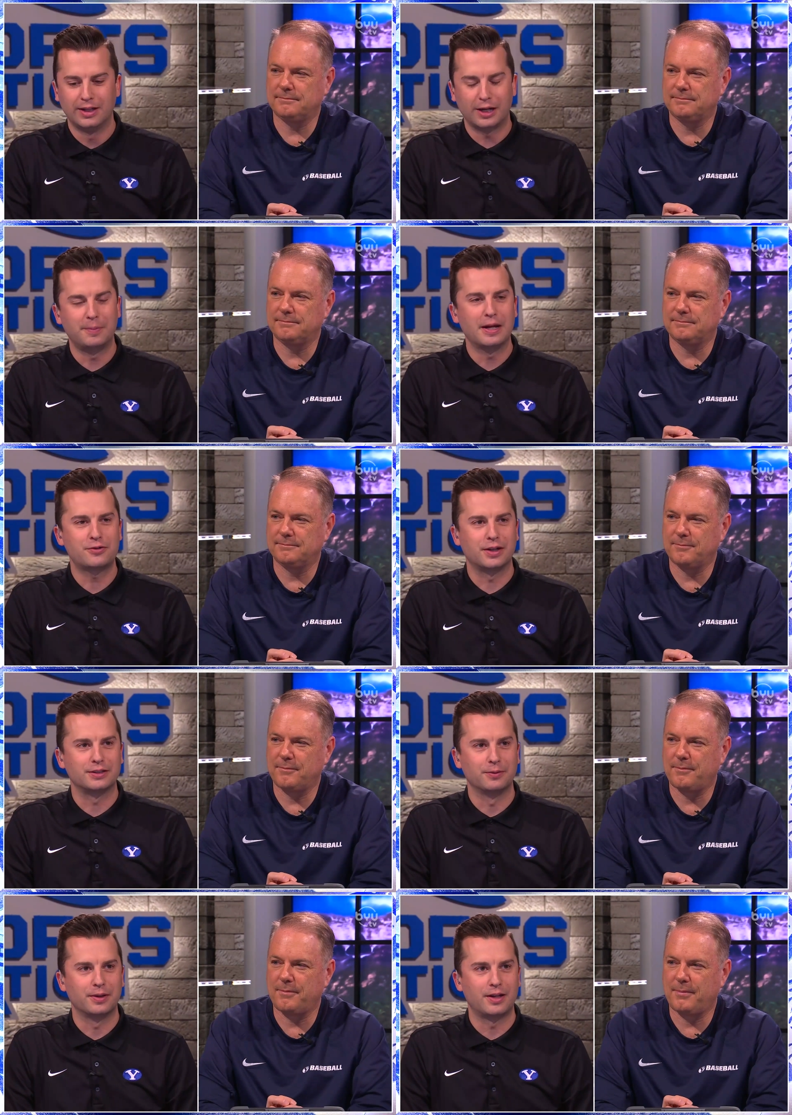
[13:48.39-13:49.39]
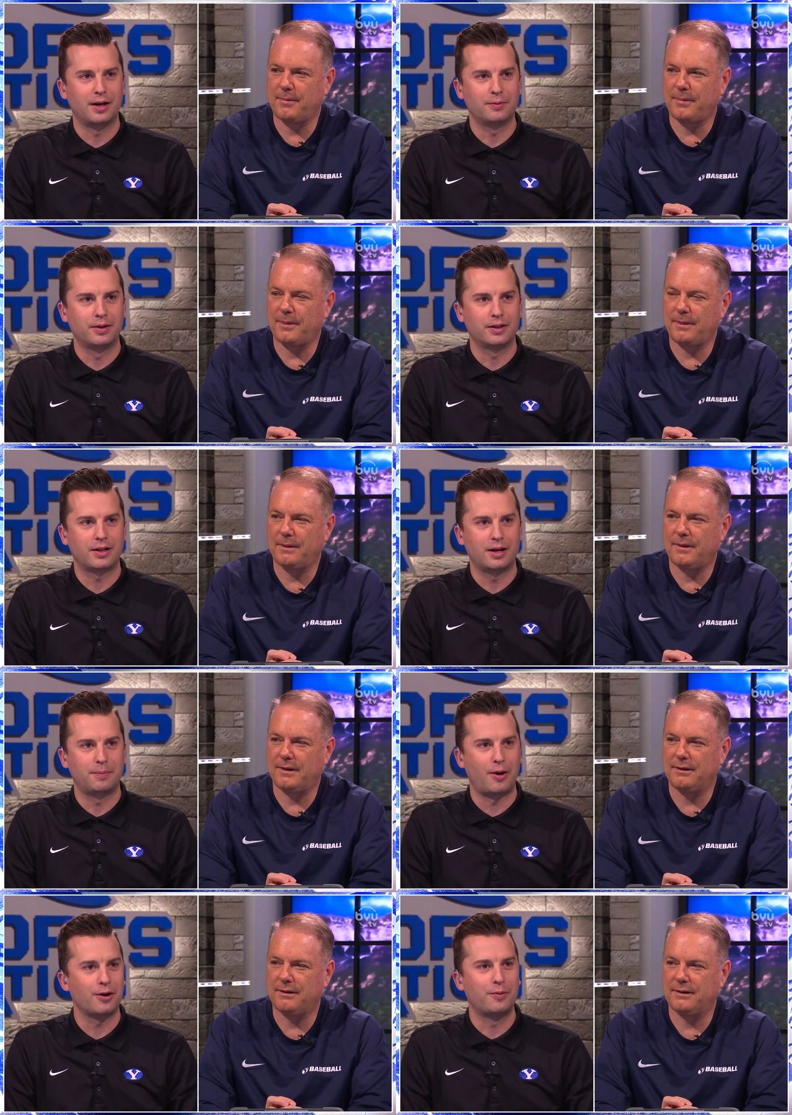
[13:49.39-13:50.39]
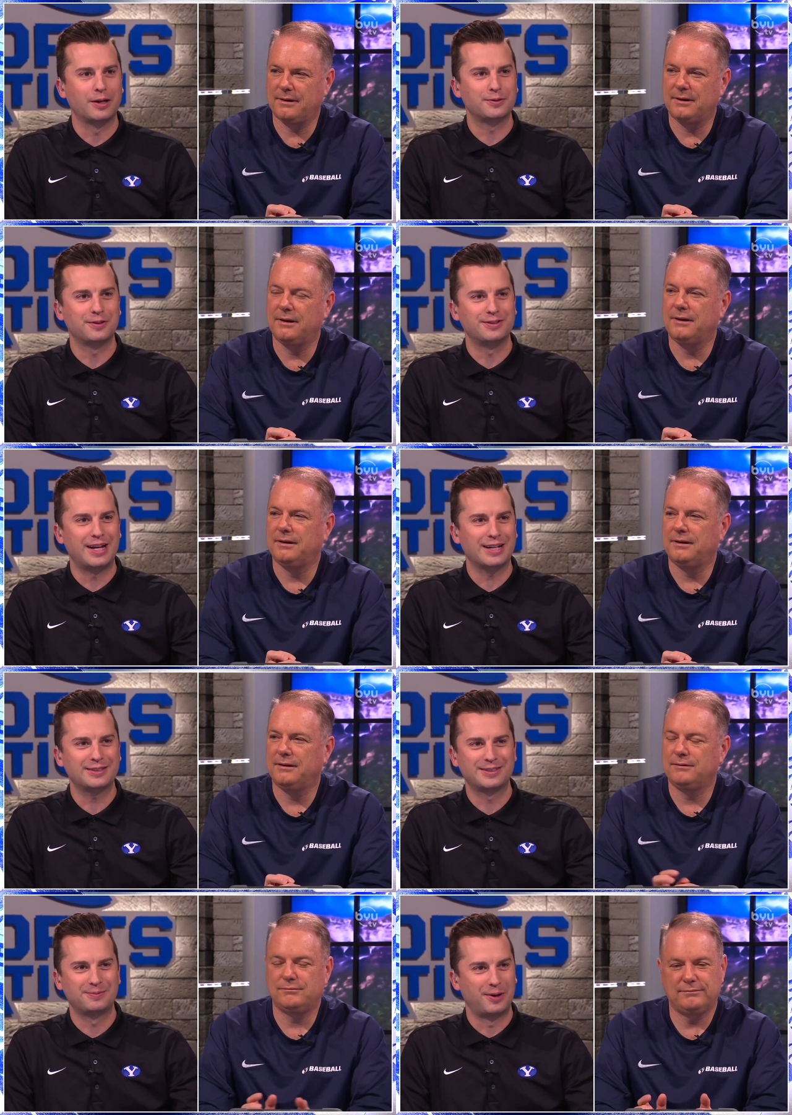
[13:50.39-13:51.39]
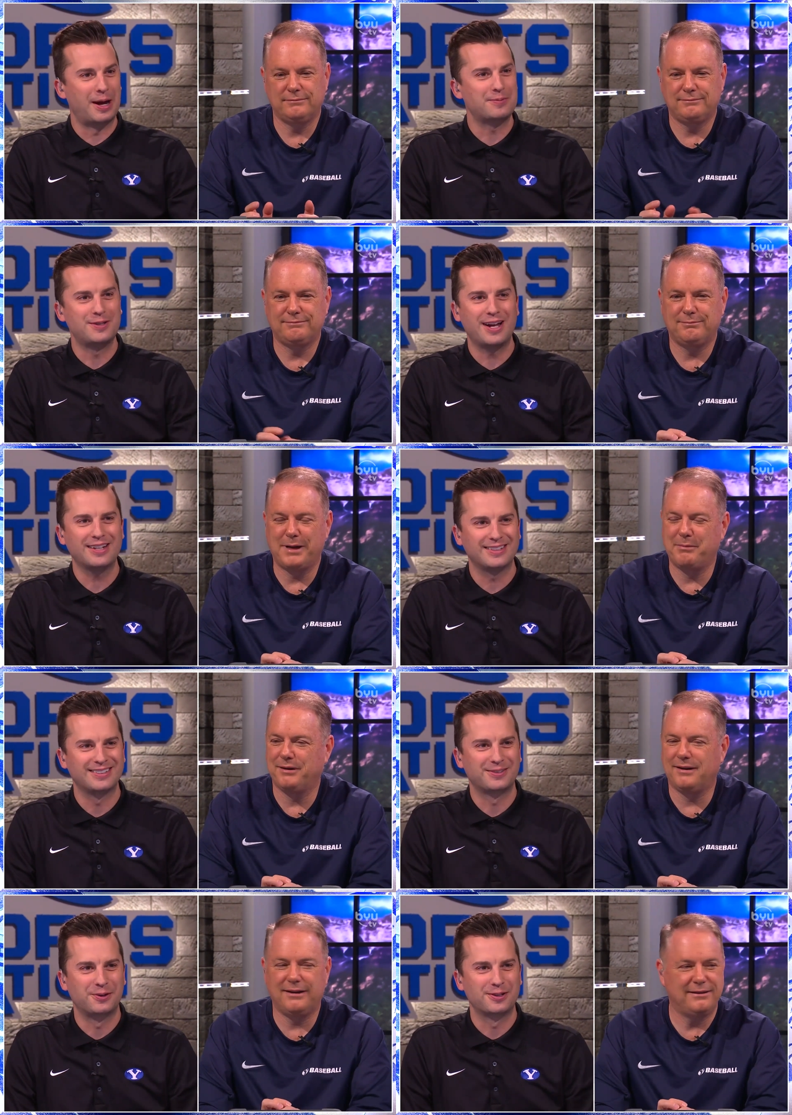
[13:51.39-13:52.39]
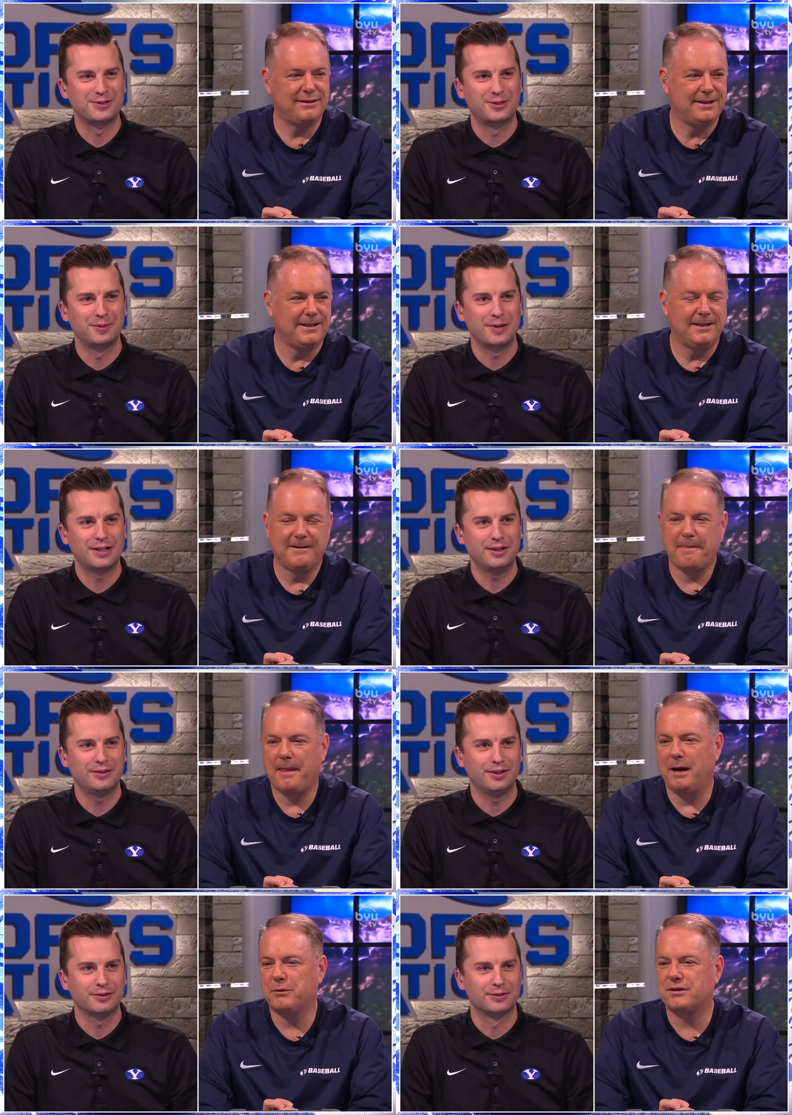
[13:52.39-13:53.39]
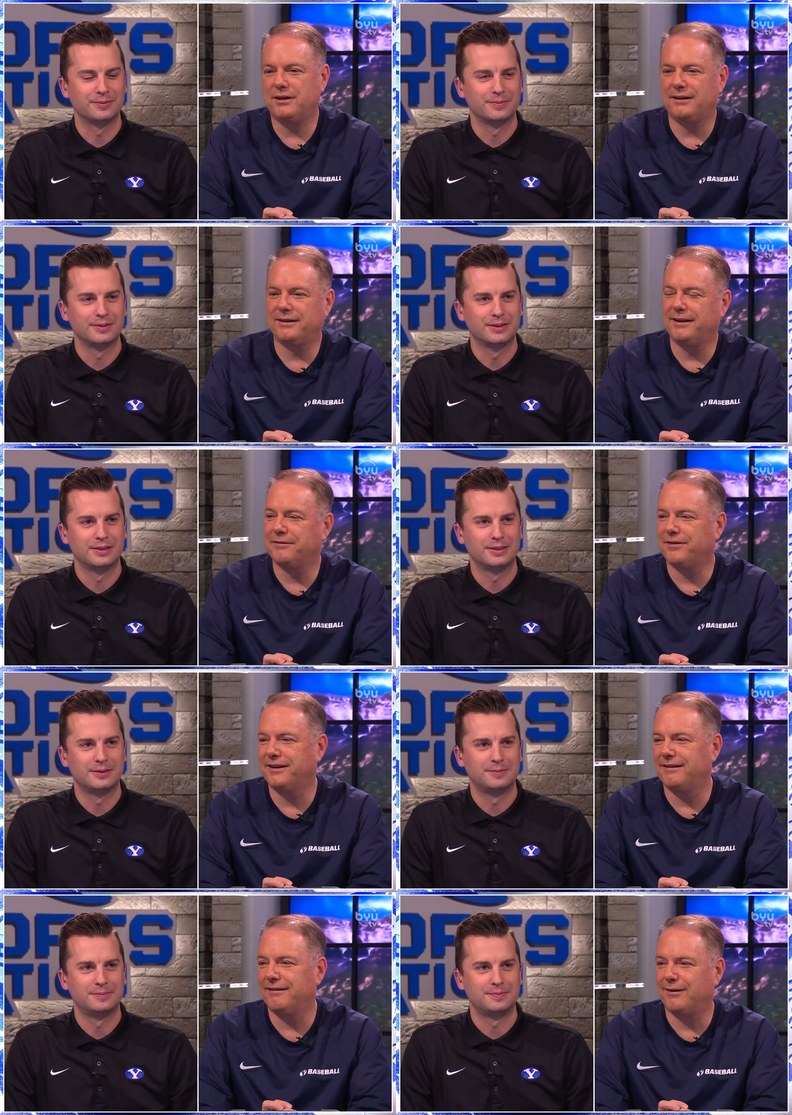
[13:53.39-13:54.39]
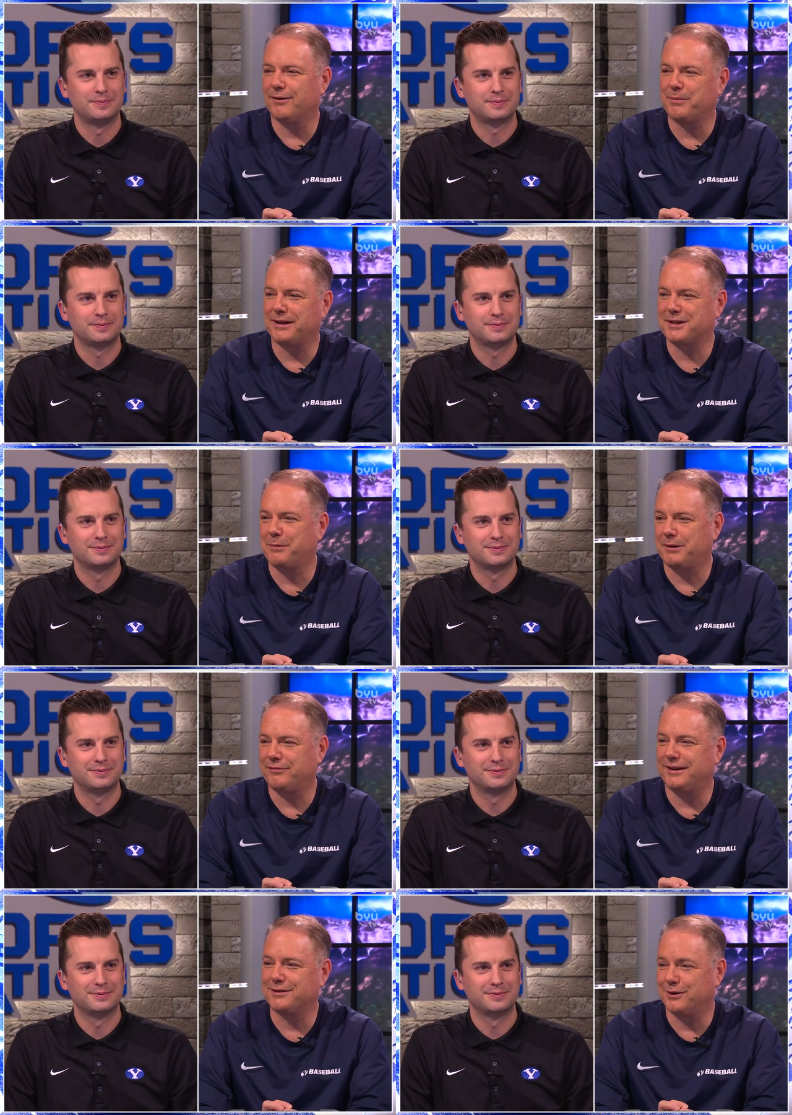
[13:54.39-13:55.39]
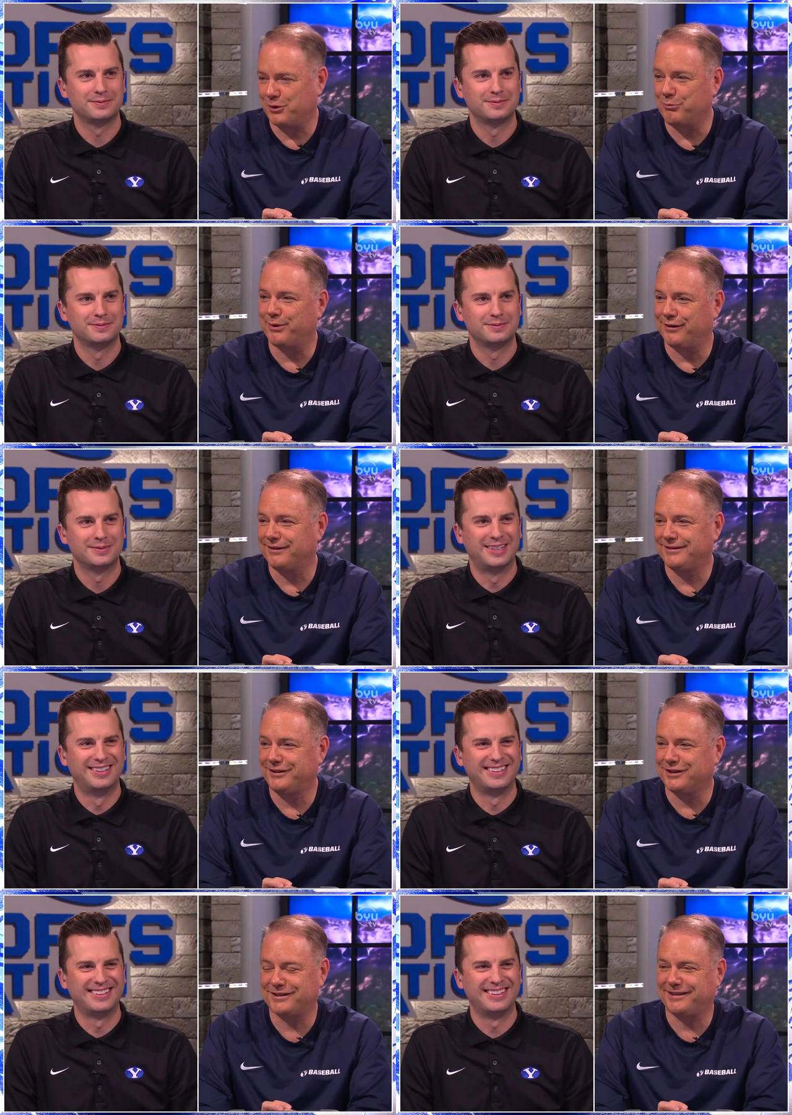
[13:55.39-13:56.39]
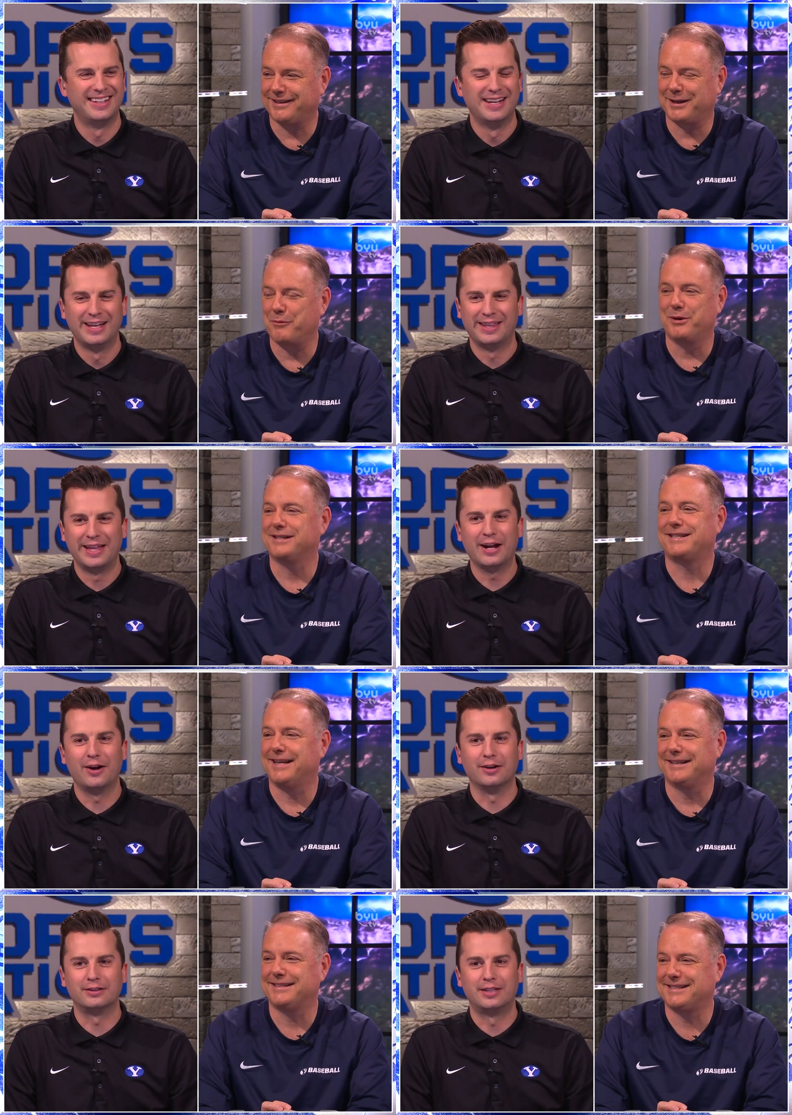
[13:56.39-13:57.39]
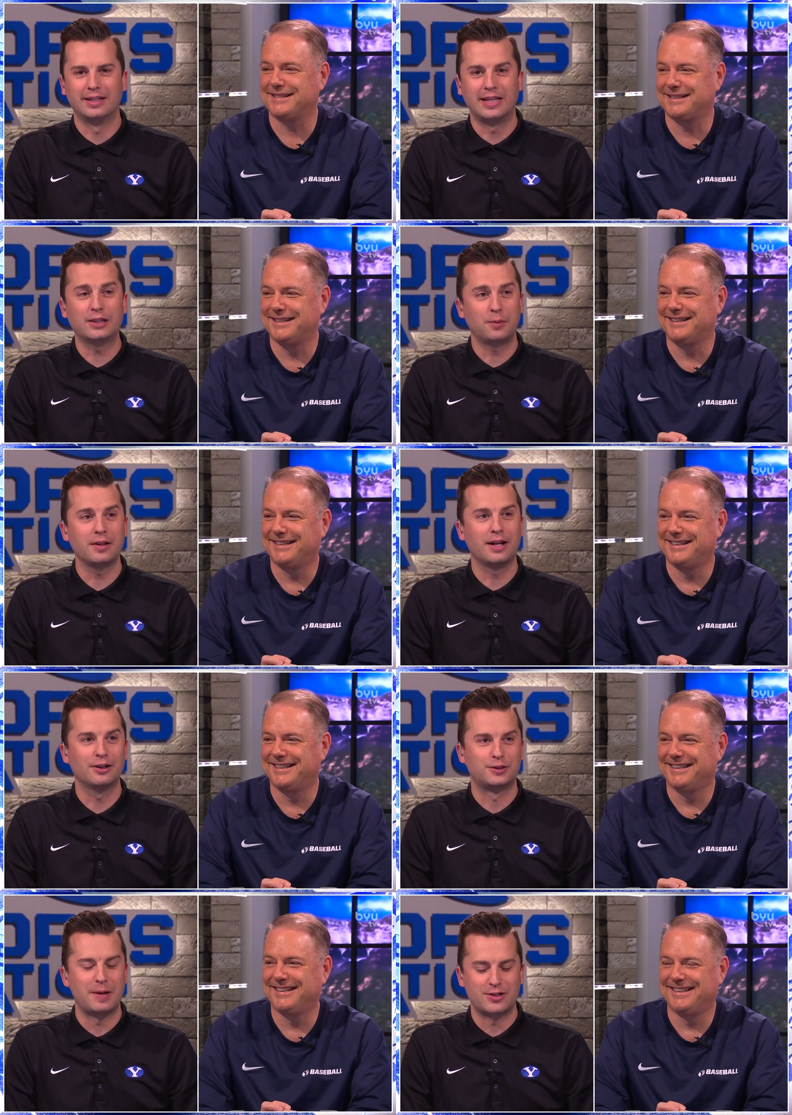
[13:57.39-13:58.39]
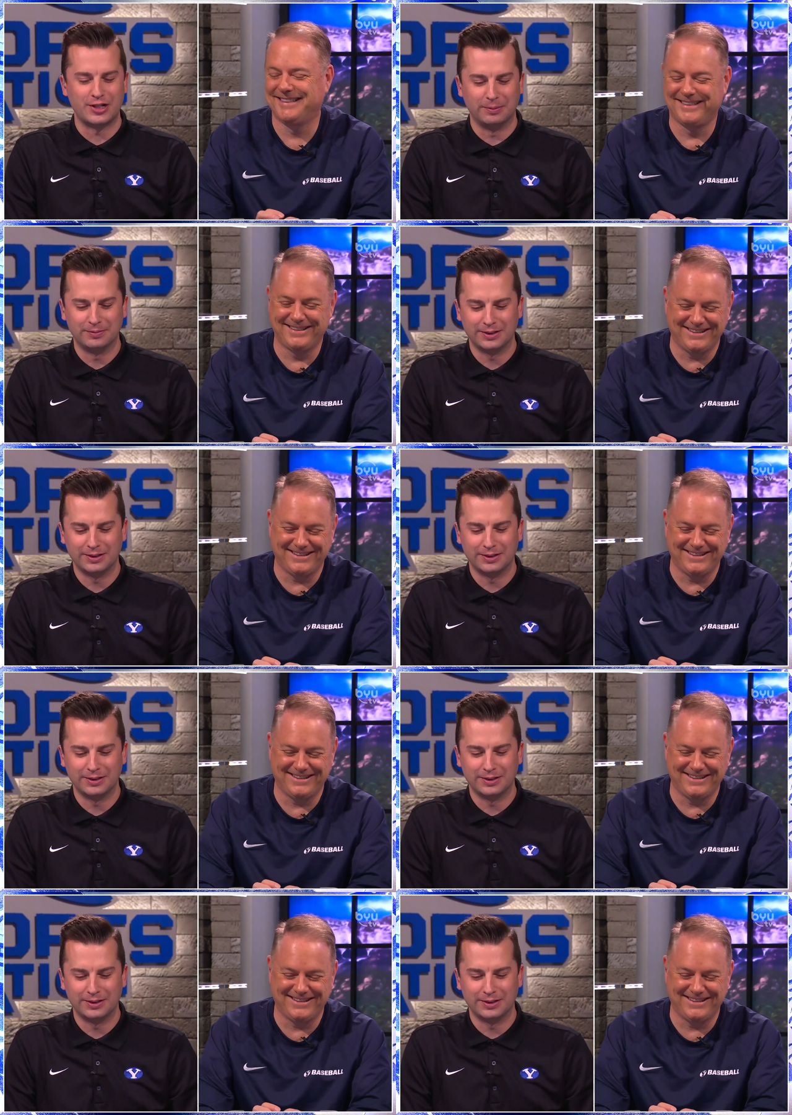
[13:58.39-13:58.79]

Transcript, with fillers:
Speaker 1: that could be interesting. We thought we kind of parted ways with the Zags. Perhaps not. Maybe not. According to Stewart Mandel.
Speaker 2: I was stunned that he offended all the basketball fans on Jupiter, just like in one. they sentence.
Speaker 1: are. T- that's where they held Space Jam.